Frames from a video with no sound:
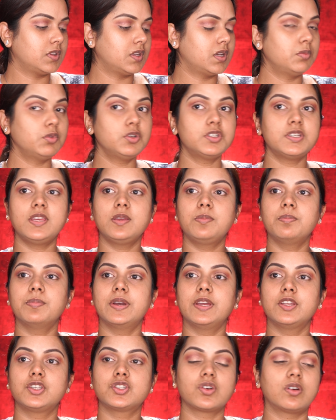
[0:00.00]
And we take
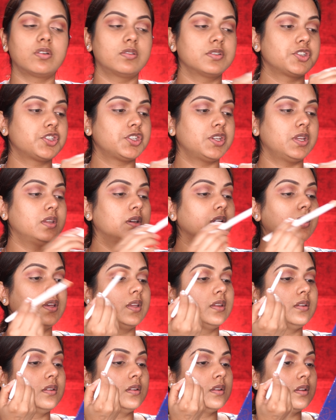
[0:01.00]
my Taurus shade
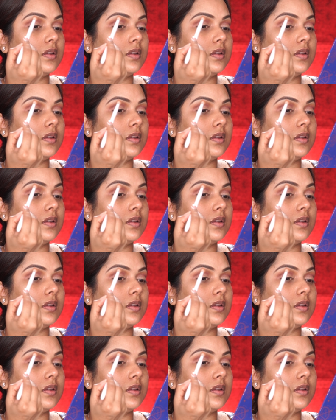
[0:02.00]
again